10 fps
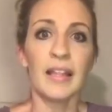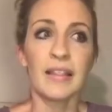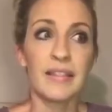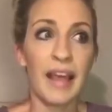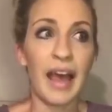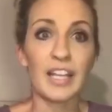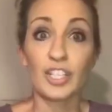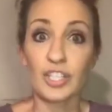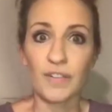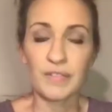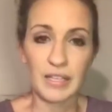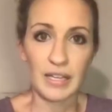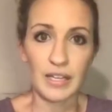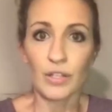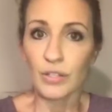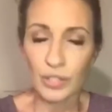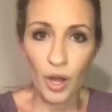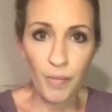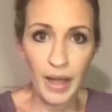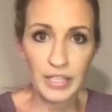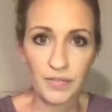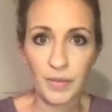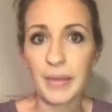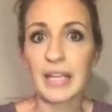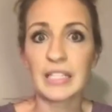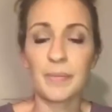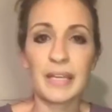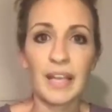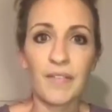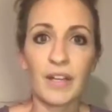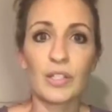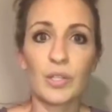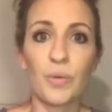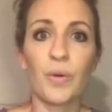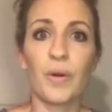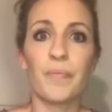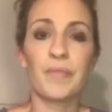That shifted so much for me to be given a tool